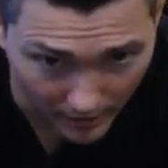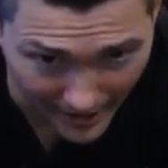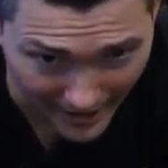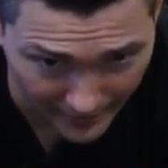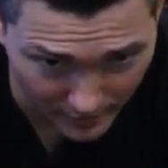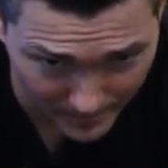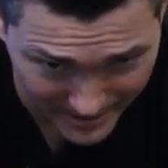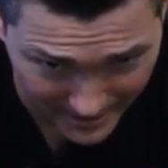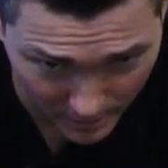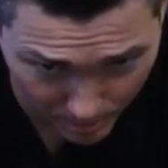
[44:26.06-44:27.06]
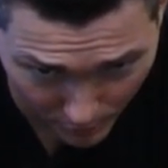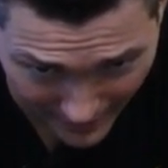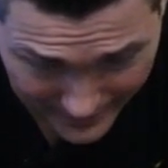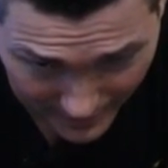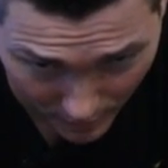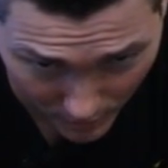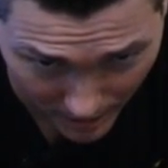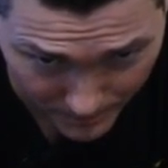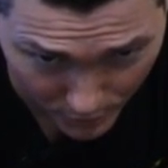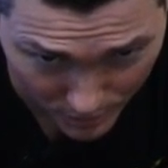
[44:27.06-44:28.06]
right, Heather, let me see you pull that toe
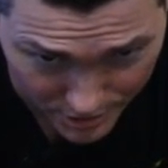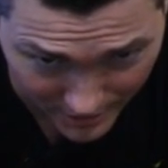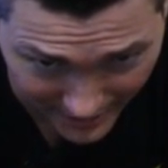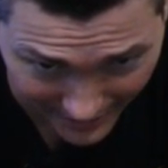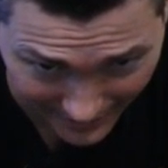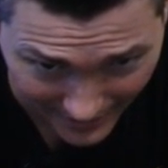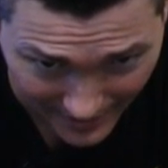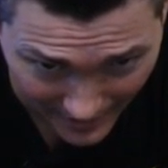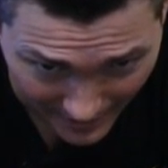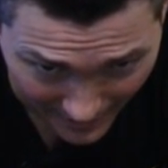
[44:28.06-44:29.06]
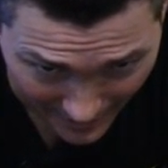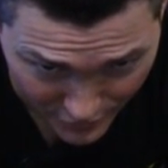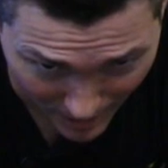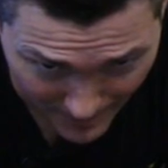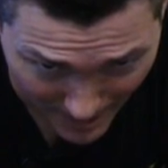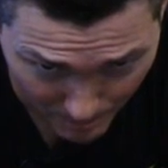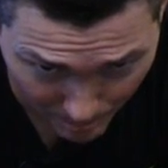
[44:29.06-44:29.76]
up towards your knee and drop that